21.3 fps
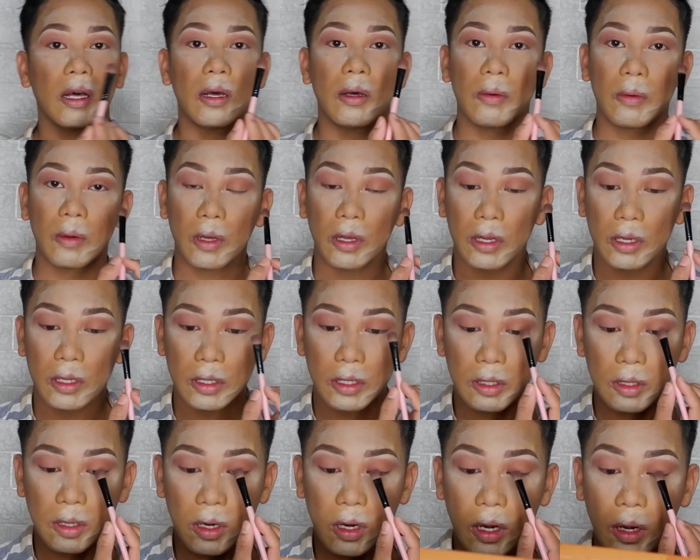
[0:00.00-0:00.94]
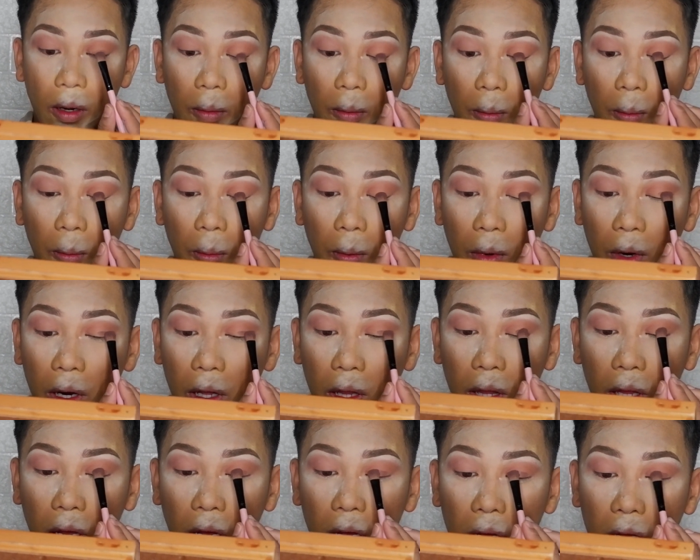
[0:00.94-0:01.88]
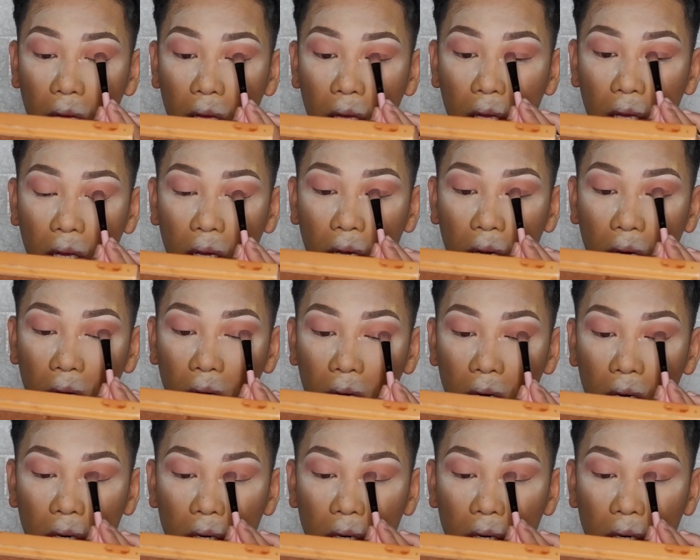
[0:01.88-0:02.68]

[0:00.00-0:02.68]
I'm gonna start putting that in here.